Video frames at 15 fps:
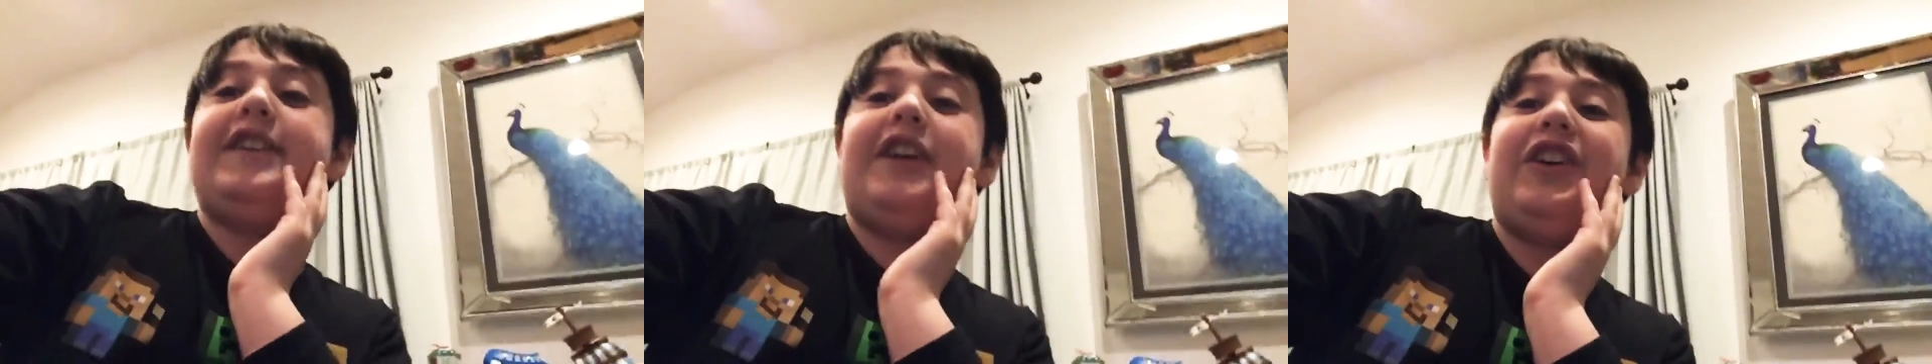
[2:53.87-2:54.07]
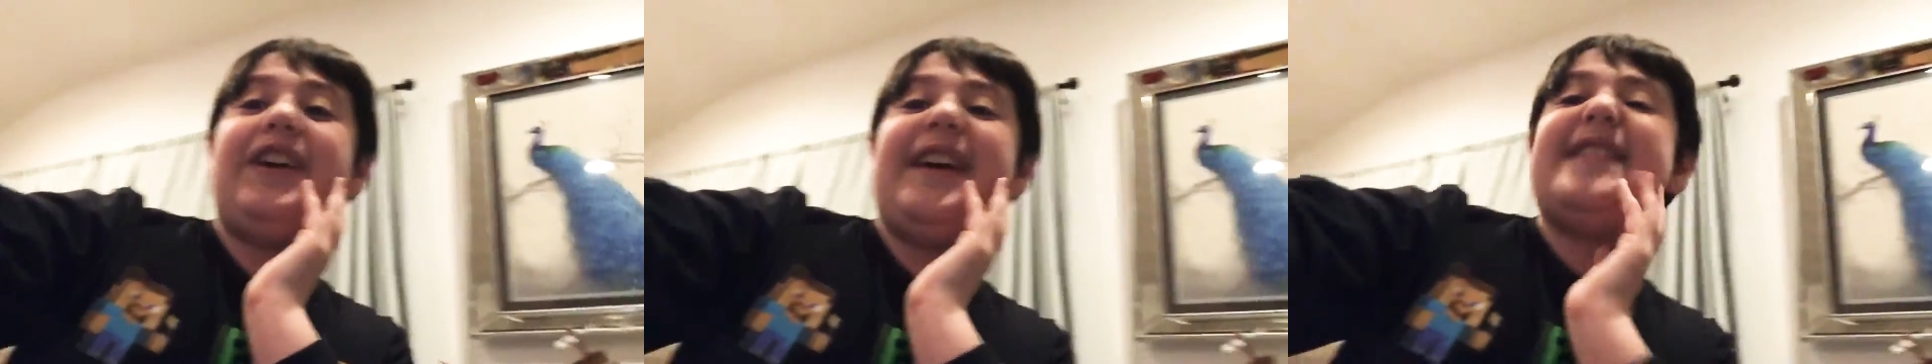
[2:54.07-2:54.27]

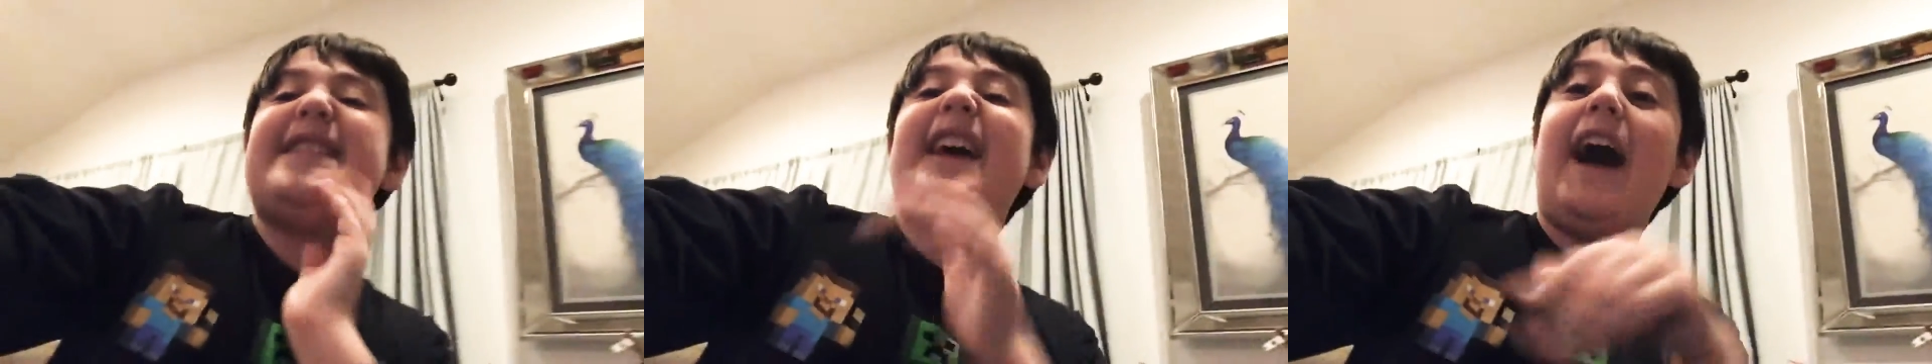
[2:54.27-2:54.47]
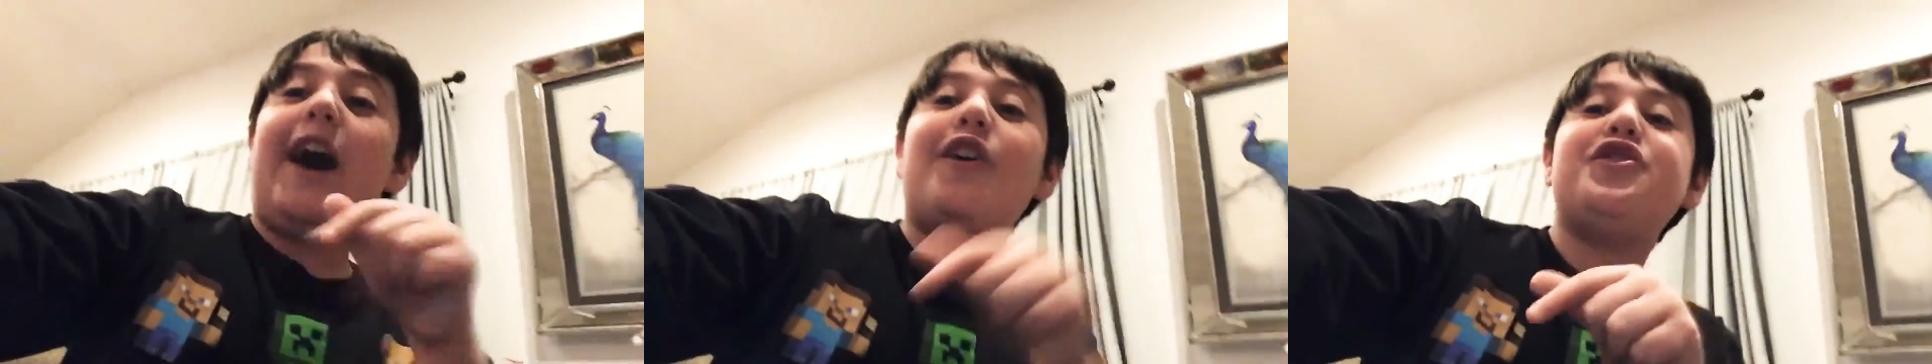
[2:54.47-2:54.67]
tell you guys
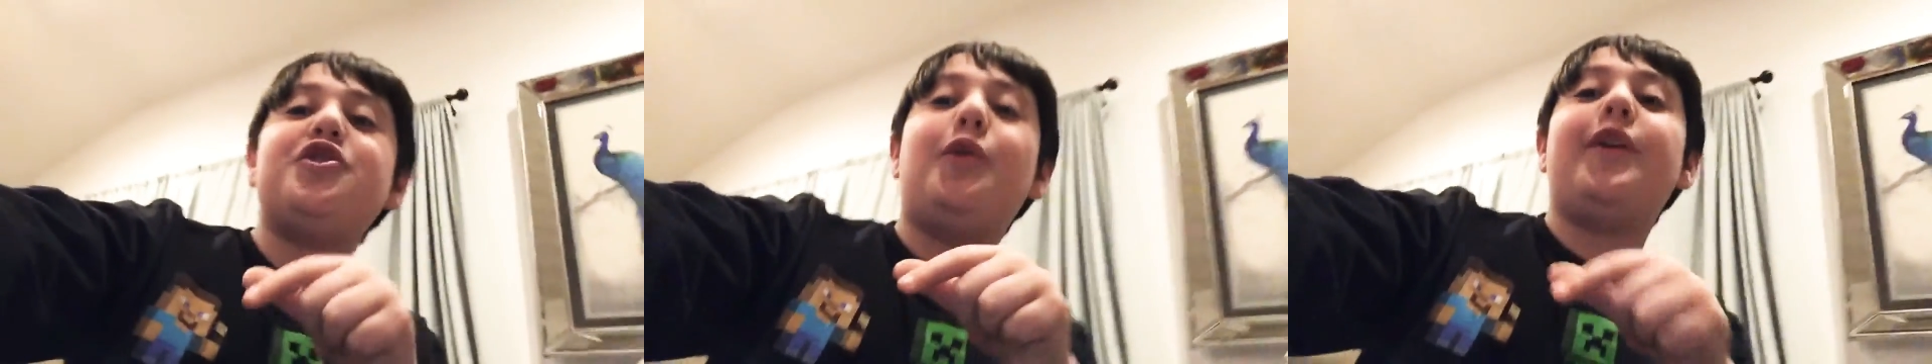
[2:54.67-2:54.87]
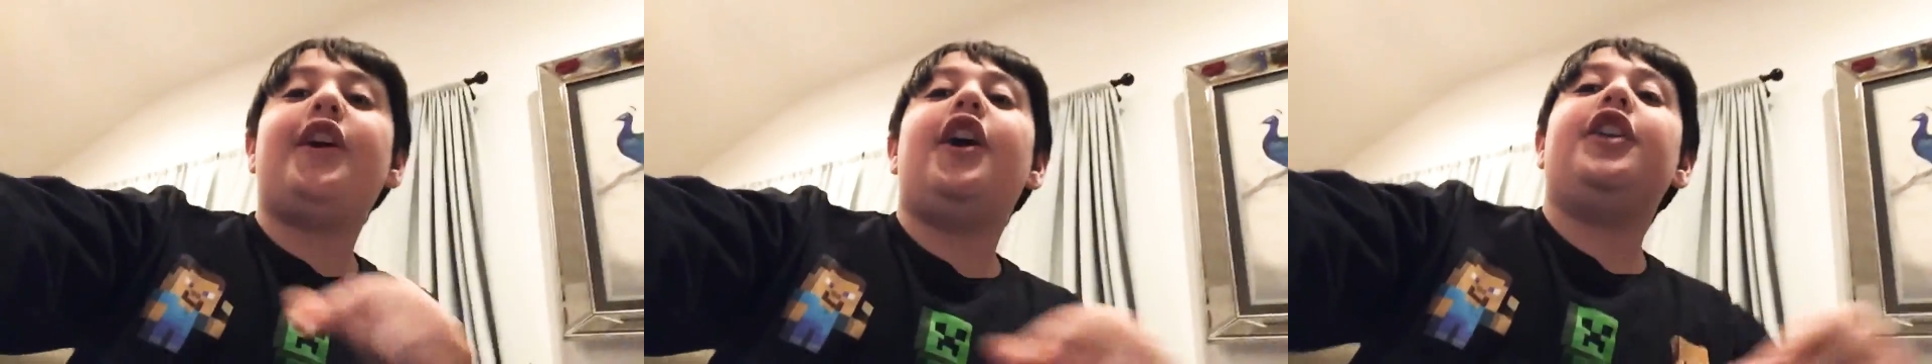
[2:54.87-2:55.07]
that I was
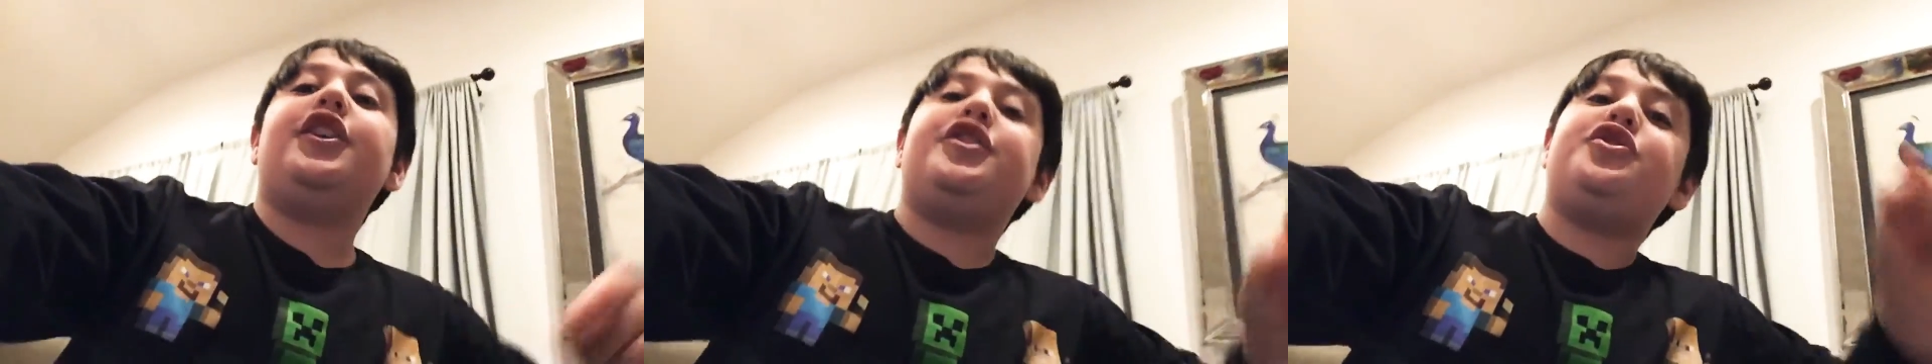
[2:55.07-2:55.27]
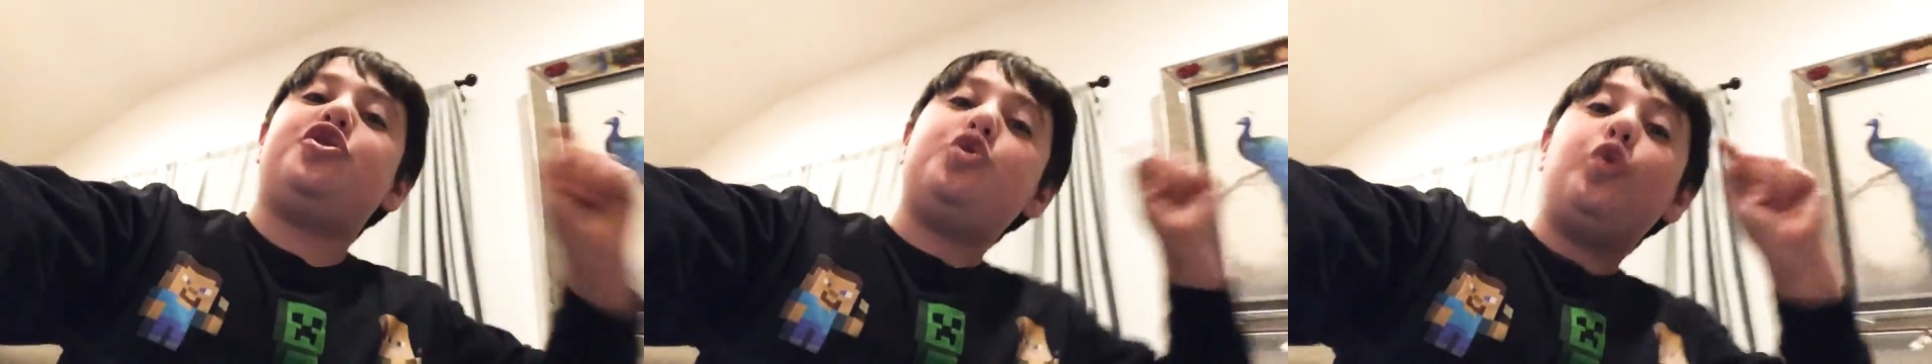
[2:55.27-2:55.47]
going on a
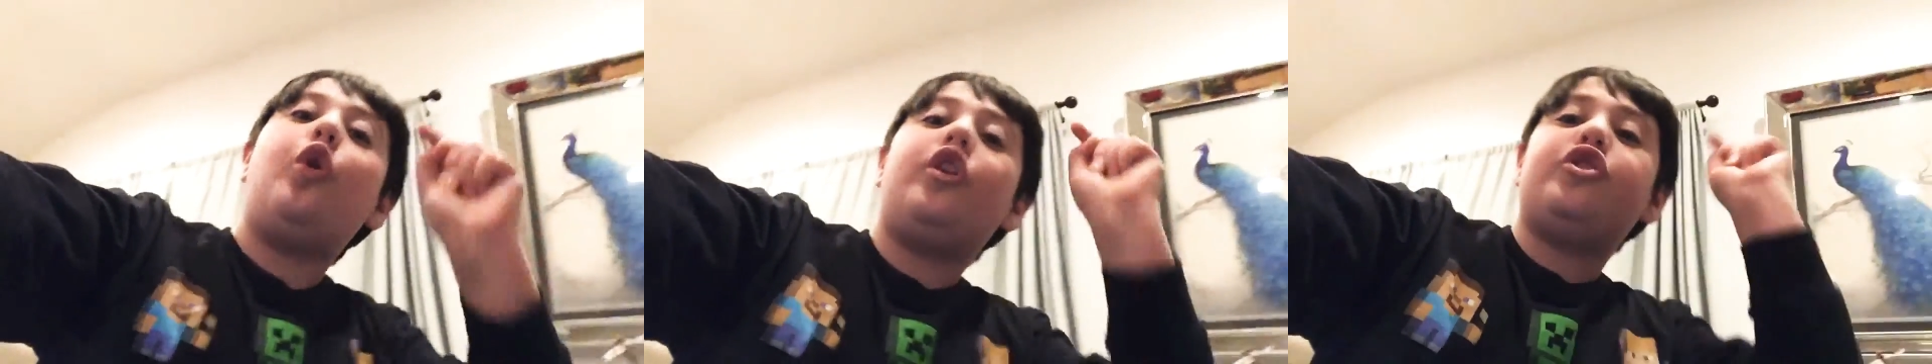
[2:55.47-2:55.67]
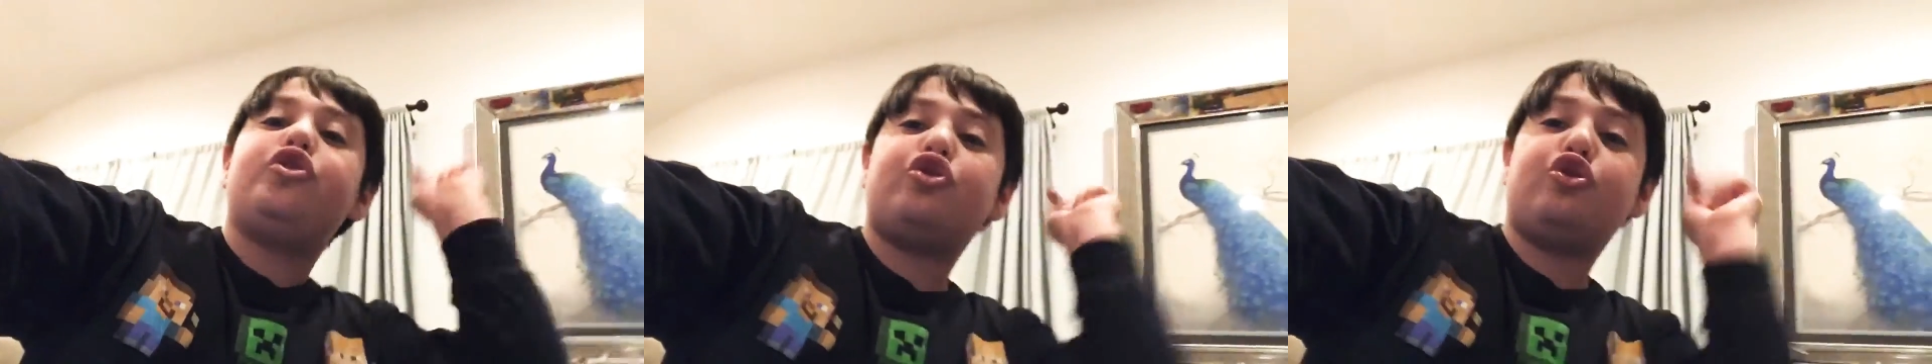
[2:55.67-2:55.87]
school